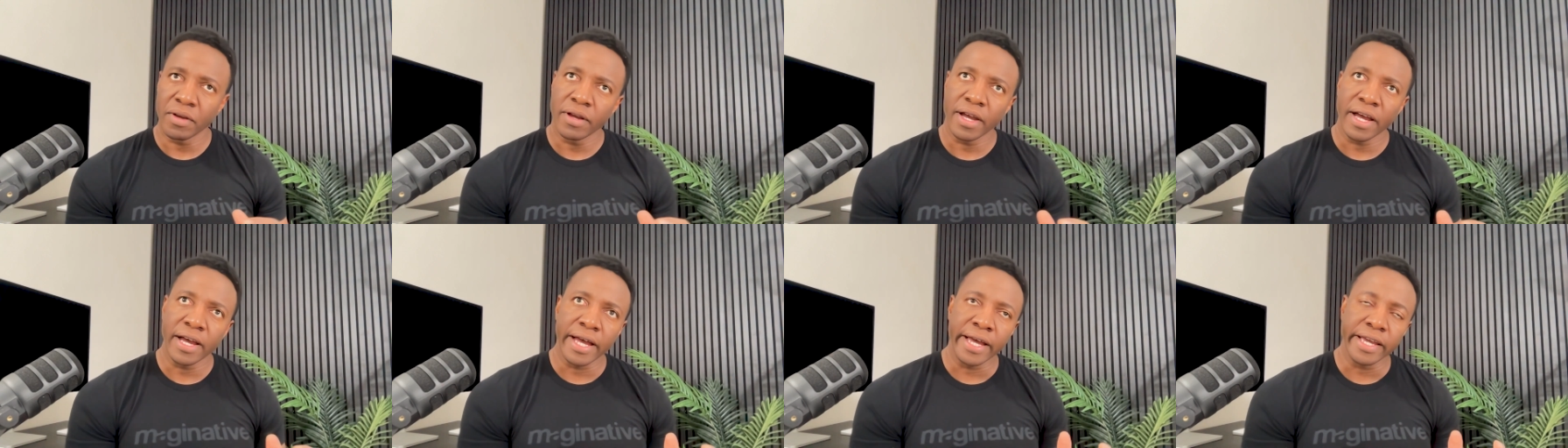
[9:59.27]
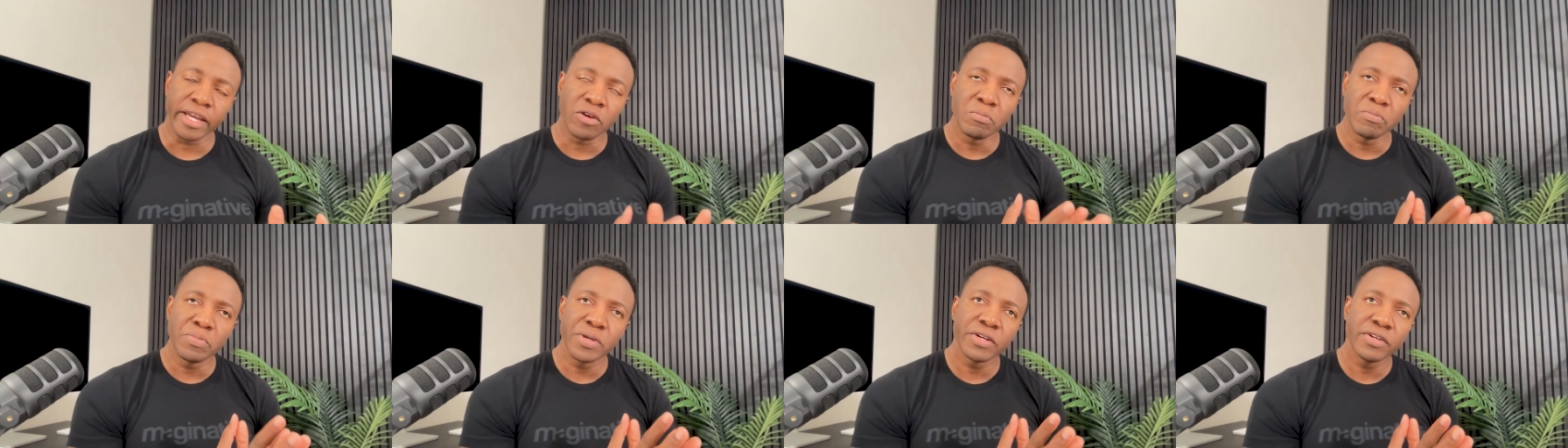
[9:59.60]
I
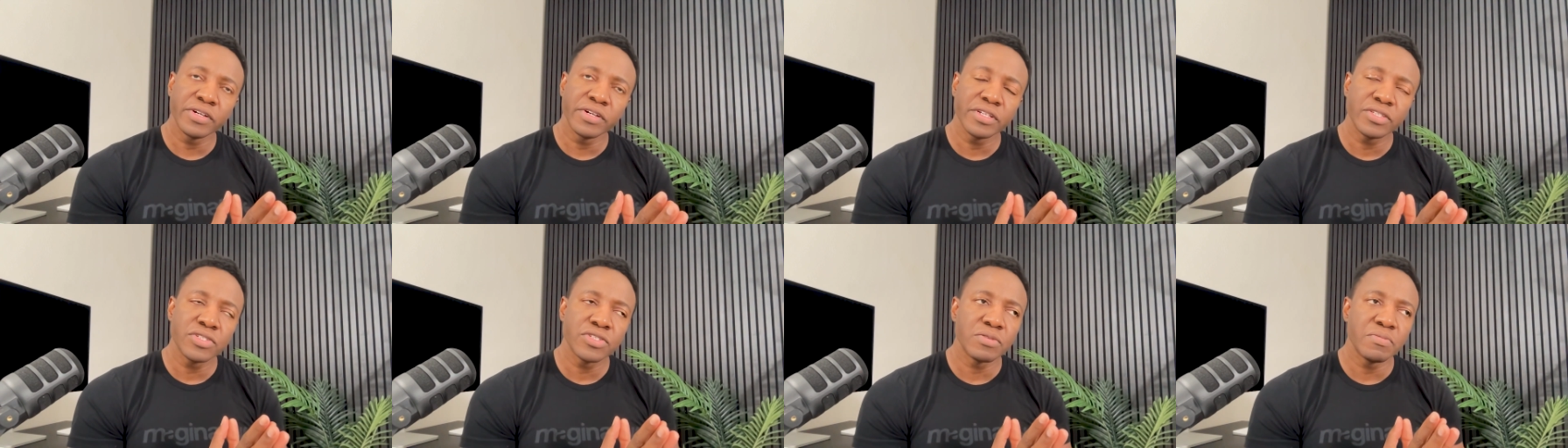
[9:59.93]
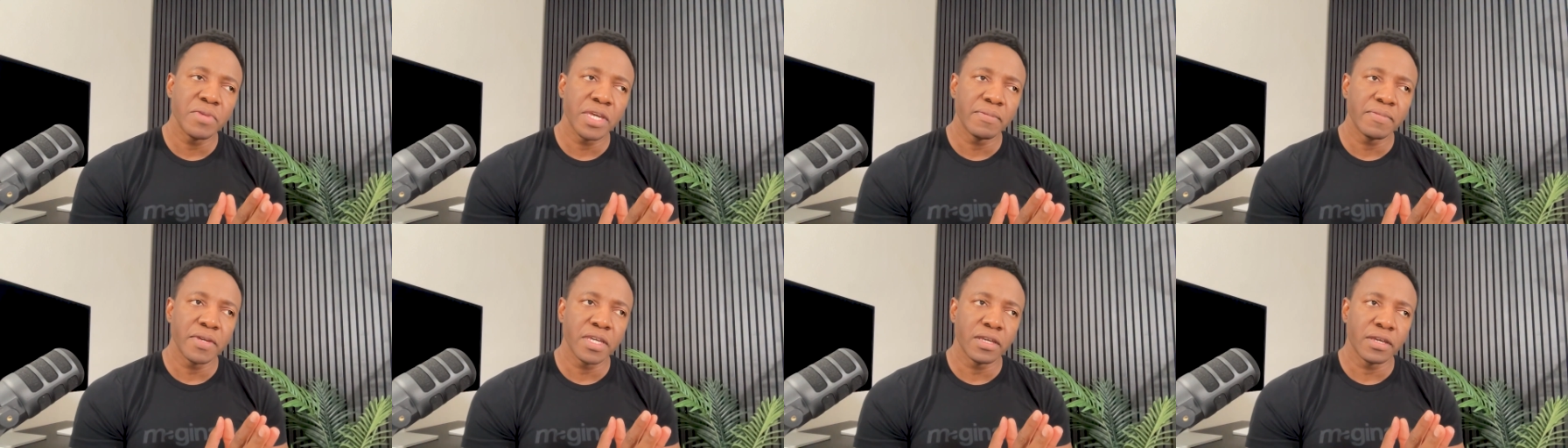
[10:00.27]
compared it to
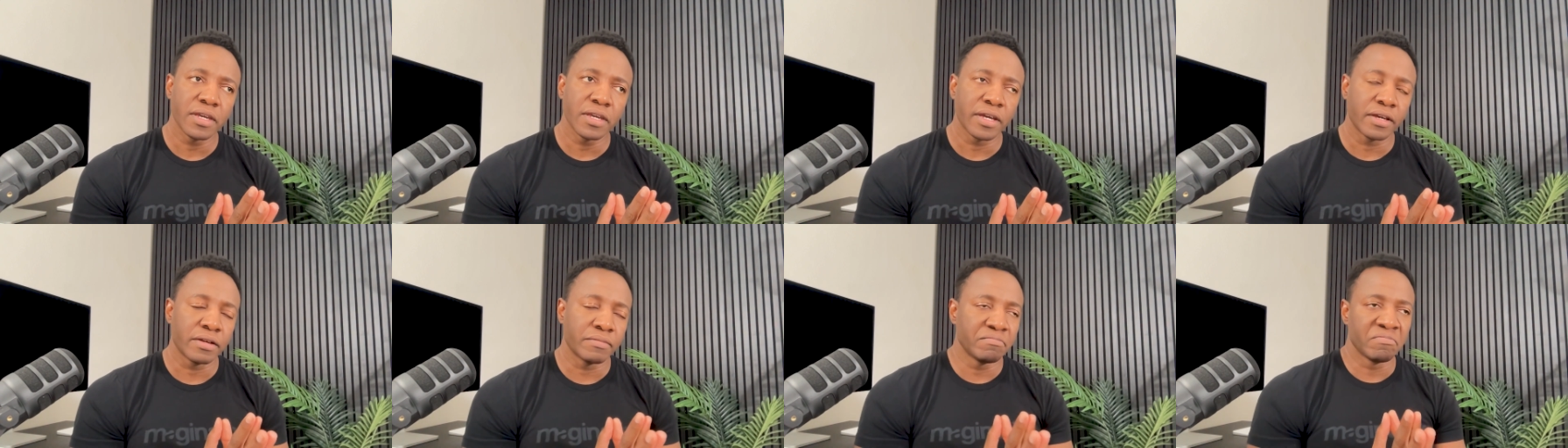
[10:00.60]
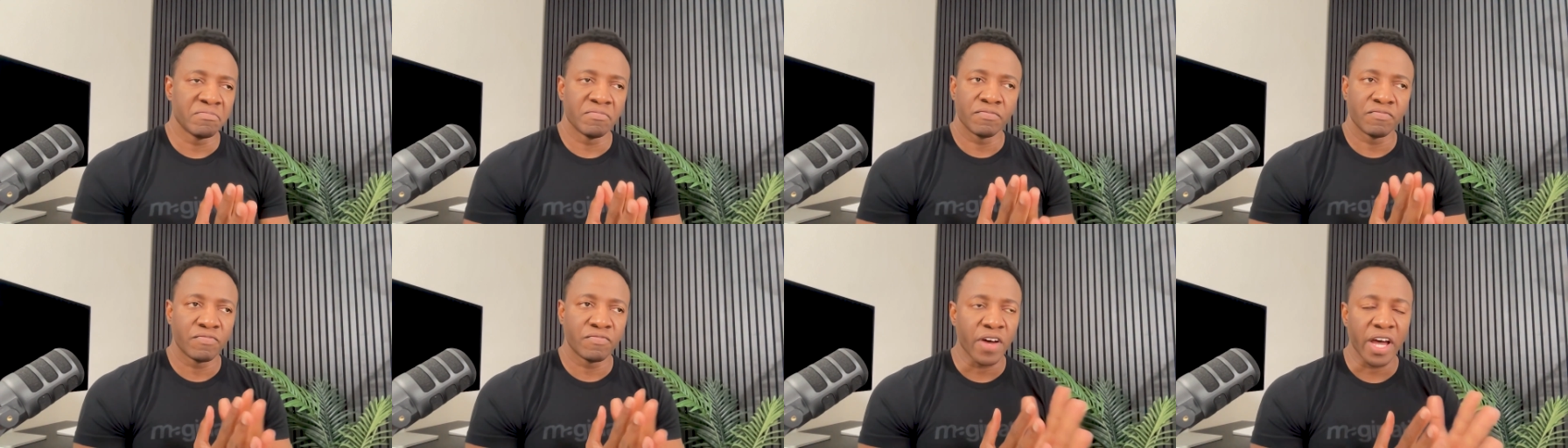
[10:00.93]
maybe
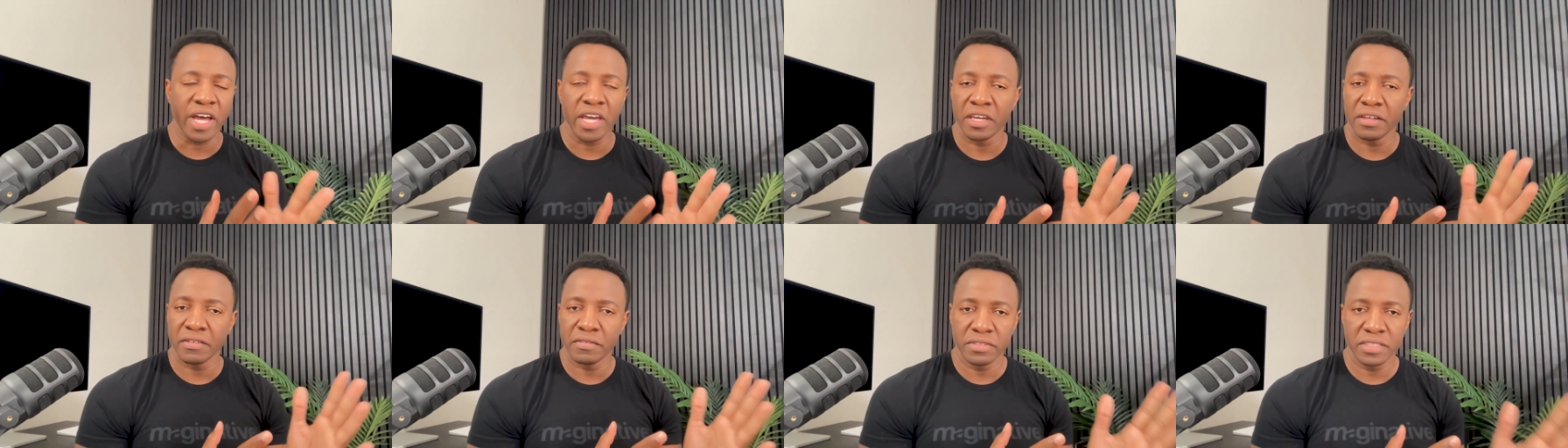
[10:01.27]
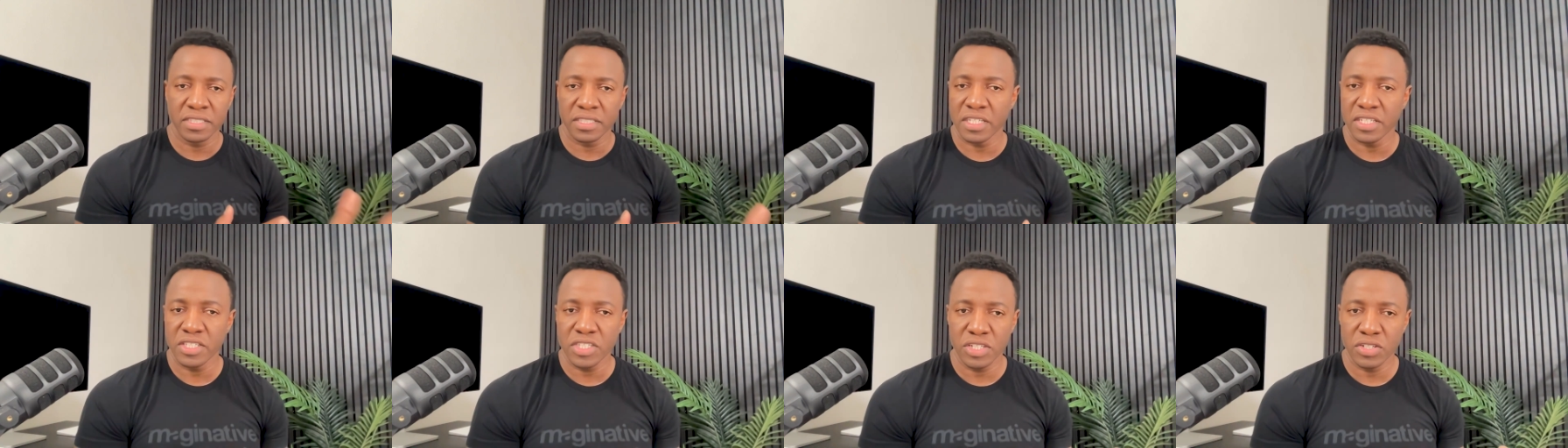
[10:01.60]
five
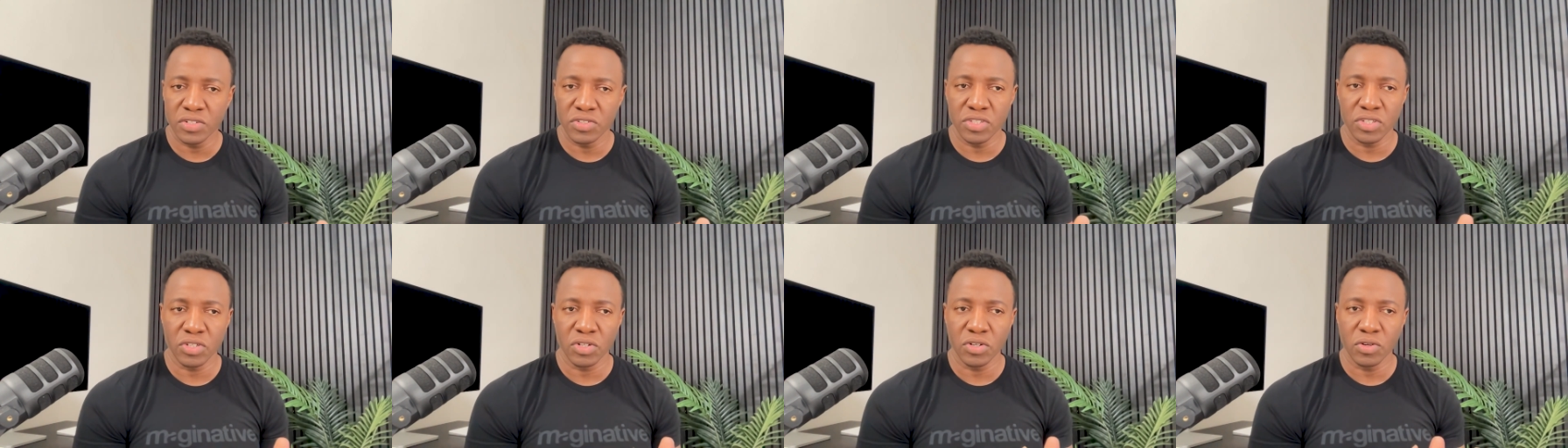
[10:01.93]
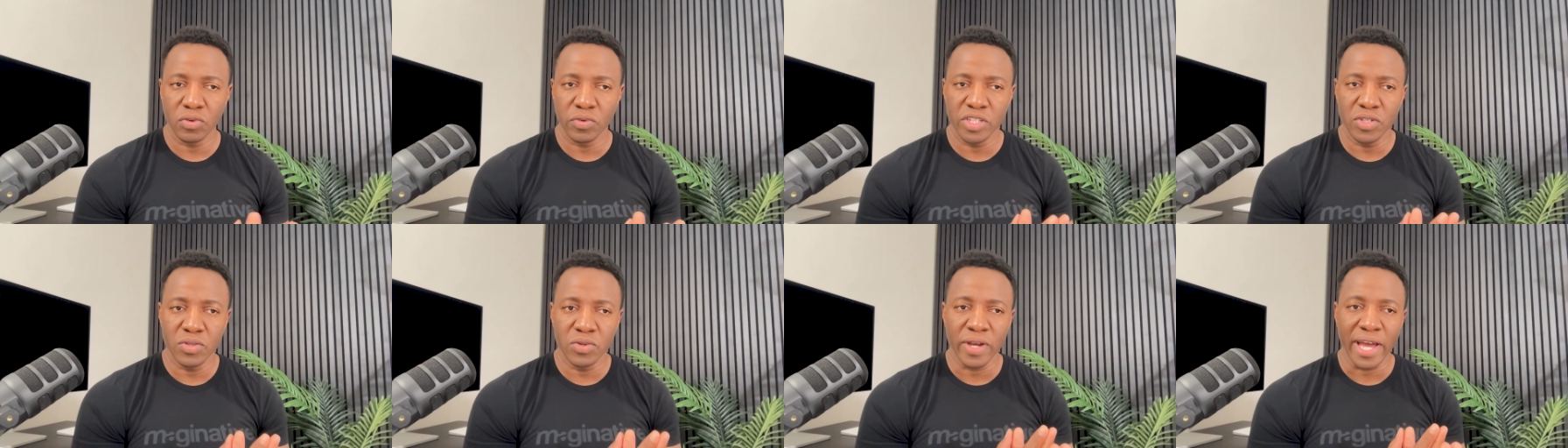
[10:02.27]
six years ago
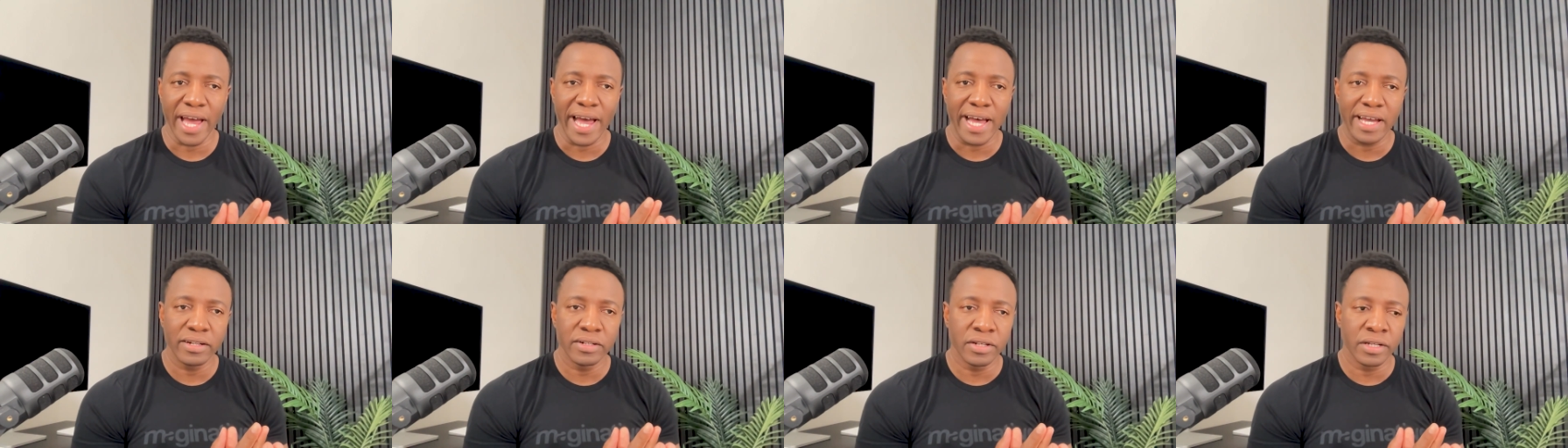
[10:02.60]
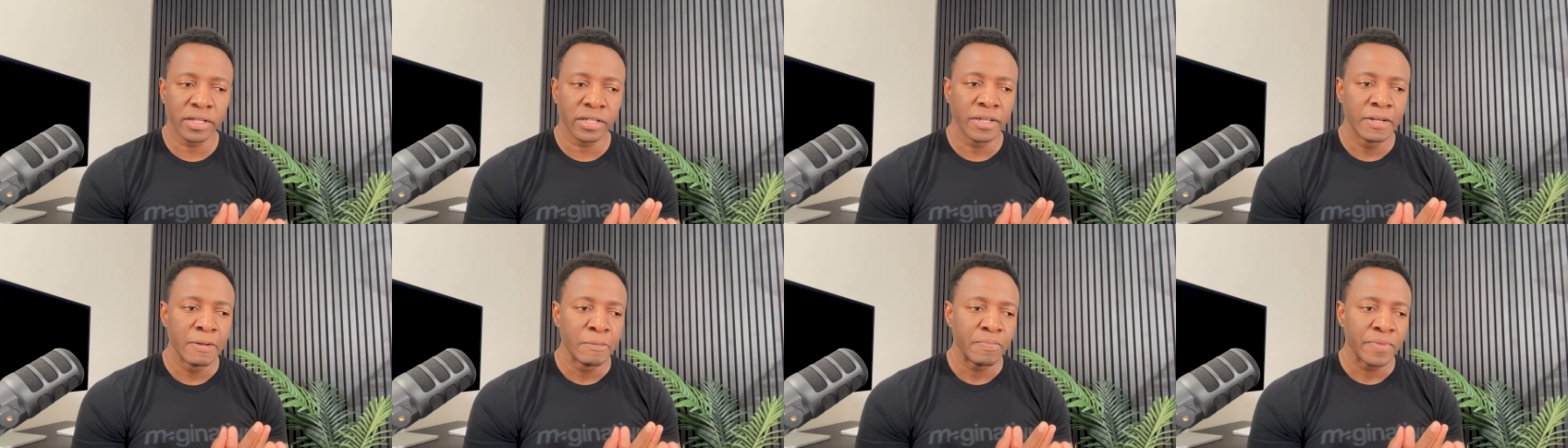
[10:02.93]
when you had
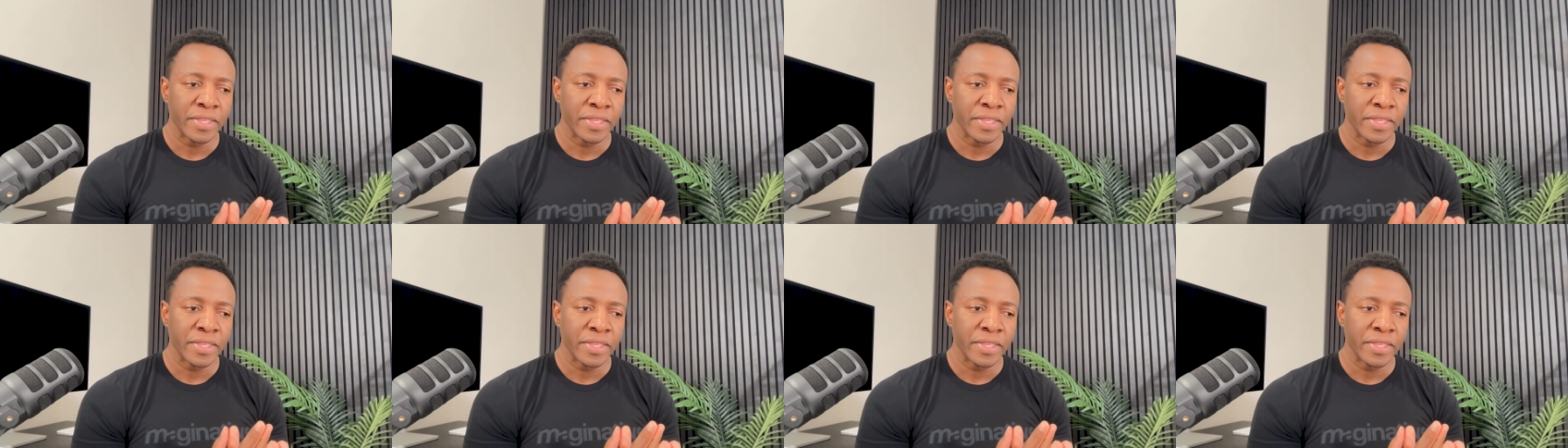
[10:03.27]
a, uh,